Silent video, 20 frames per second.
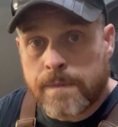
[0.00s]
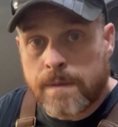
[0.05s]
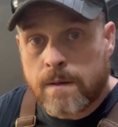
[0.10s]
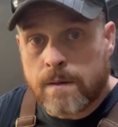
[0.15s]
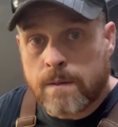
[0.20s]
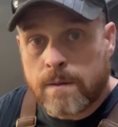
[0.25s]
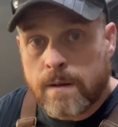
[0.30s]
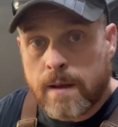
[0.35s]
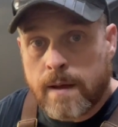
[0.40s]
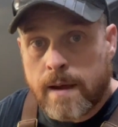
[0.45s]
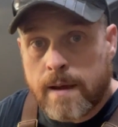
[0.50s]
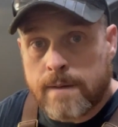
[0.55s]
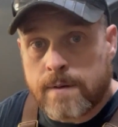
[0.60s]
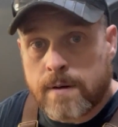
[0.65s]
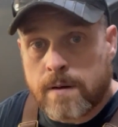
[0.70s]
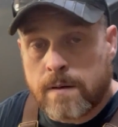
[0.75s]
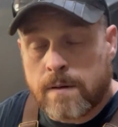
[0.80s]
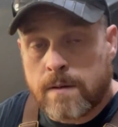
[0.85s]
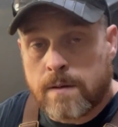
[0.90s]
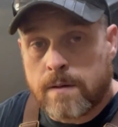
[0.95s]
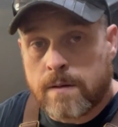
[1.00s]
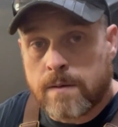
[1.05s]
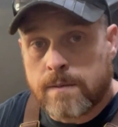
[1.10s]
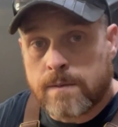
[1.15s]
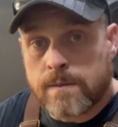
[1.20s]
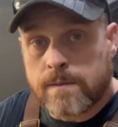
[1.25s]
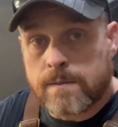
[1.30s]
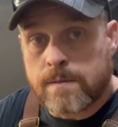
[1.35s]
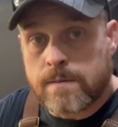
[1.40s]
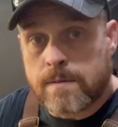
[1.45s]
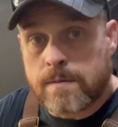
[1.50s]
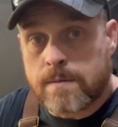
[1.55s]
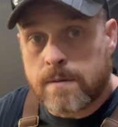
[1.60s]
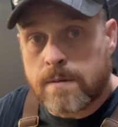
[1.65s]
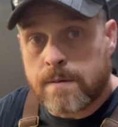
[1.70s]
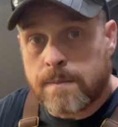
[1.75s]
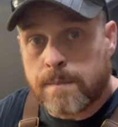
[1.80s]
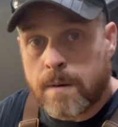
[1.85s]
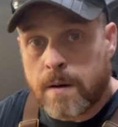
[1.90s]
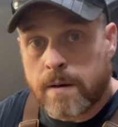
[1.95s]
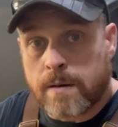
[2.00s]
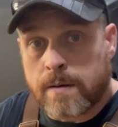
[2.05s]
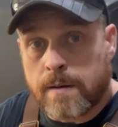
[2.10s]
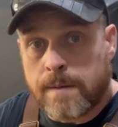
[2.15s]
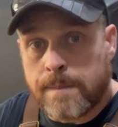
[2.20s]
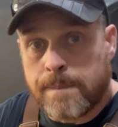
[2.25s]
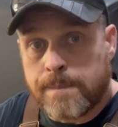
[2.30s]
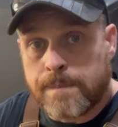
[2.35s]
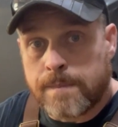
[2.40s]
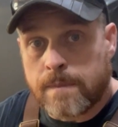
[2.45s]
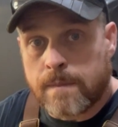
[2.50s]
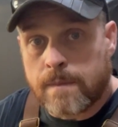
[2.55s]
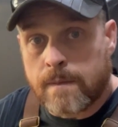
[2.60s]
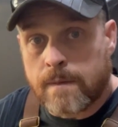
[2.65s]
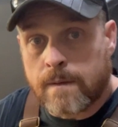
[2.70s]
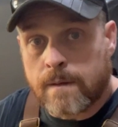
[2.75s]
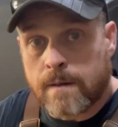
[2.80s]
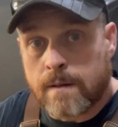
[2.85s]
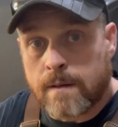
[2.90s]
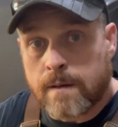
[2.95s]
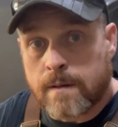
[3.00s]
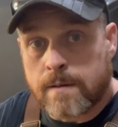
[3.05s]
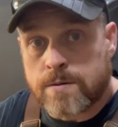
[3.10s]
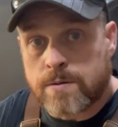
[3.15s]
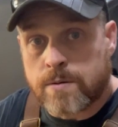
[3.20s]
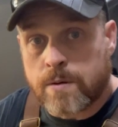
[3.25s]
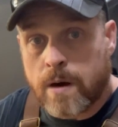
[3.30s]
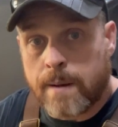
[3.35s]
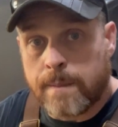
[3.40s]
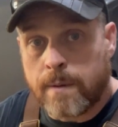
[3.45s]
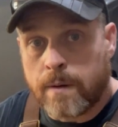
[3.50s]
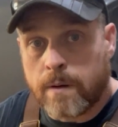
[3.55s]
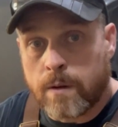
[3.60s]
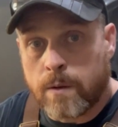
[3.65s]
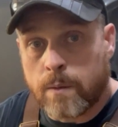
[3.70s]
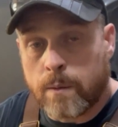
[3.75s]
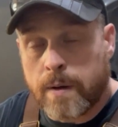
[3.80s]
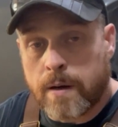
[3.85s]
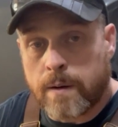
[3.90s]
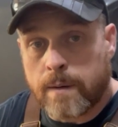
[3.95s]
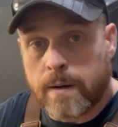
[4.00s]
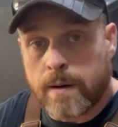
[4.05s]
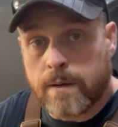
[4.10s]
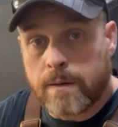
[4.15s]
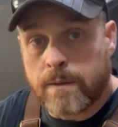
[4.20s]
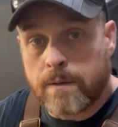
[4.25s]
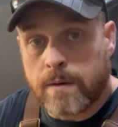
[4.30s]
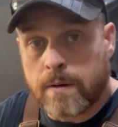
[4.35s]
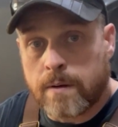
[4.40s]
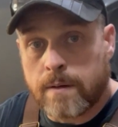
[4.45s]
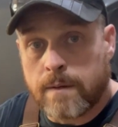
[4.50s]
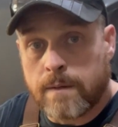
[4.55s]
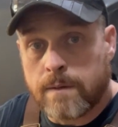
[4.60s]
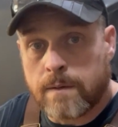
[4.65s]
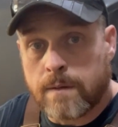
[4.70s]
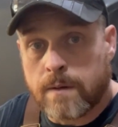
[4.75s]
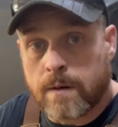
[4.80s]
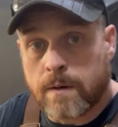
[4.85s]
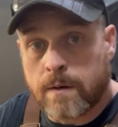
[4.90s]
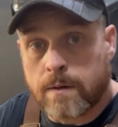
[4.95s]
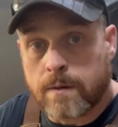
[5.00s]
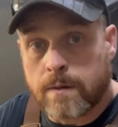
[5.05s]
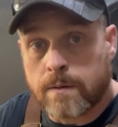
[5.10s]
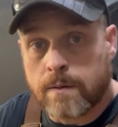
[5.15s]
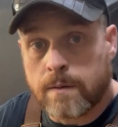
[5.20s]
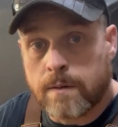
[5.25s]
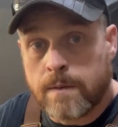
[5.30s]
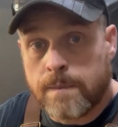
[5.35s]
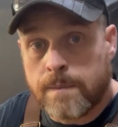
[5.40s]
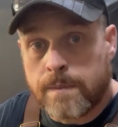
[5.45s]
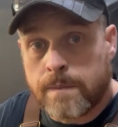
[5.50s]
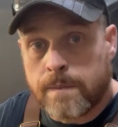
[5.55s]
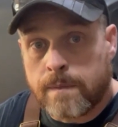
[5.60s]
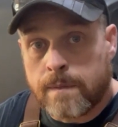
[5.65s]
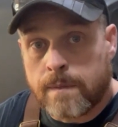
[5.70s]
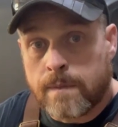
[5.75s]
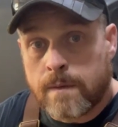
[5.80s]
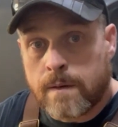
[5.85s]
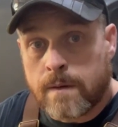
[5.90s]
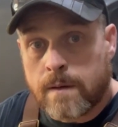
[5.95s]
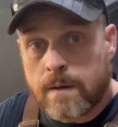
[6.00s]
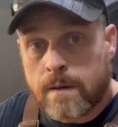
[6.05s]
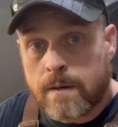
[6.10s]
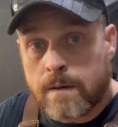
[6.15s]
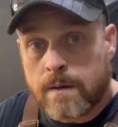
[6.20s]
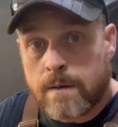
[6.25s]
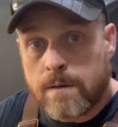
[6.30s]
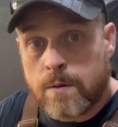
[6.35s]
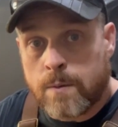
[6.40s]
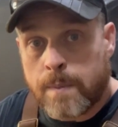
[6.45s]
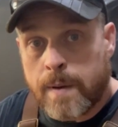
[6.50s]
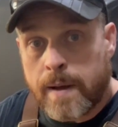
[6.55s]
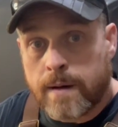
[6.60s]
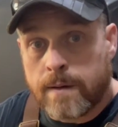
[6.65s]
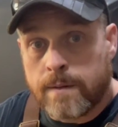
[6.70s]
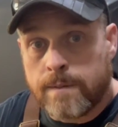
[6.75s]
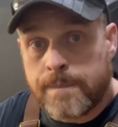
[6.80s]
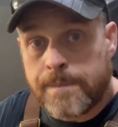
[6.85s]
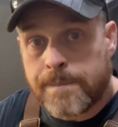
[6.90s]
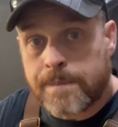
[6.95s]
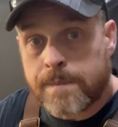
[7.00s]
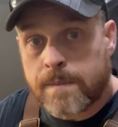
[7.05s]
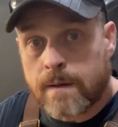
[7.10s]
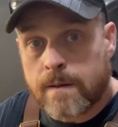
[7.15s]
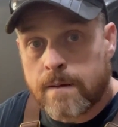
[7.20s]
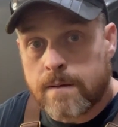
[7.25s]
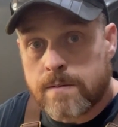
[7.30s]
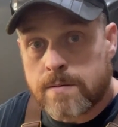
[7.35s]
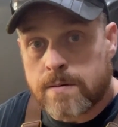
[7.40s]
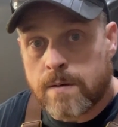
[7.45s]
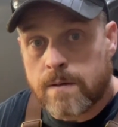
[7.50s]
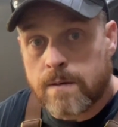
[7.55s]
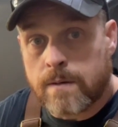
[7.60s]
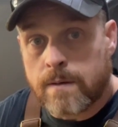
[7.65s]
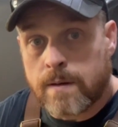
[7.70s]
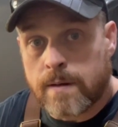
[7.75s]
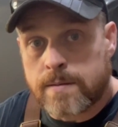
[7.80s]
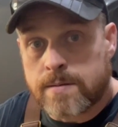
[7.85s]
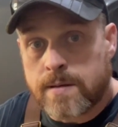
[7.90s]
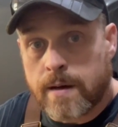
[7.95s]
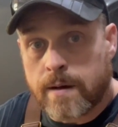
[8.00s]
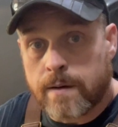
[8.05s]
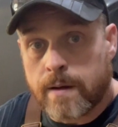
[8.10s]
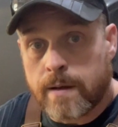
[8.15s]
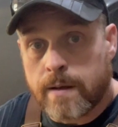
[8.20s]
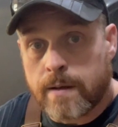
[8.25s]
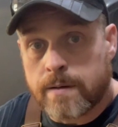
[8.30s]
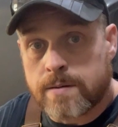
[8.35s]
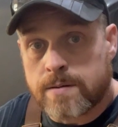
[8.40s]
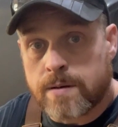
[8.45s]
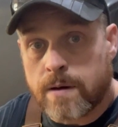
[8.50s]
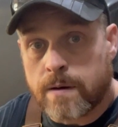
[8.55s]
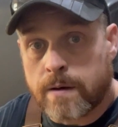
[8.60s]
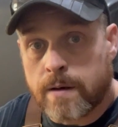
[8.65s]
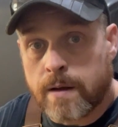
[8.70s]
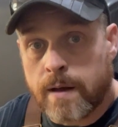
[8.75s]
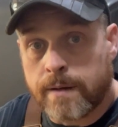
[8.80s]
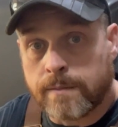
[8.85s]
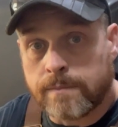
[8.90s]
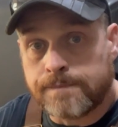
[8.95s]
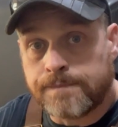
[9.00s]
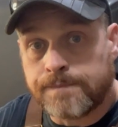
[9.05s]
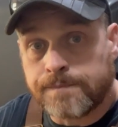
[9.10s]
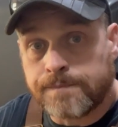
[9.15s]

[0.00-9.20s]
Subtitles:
Well, I have it all marked up. I scribed it all the way around our new panel. So let's take her down and start cutting.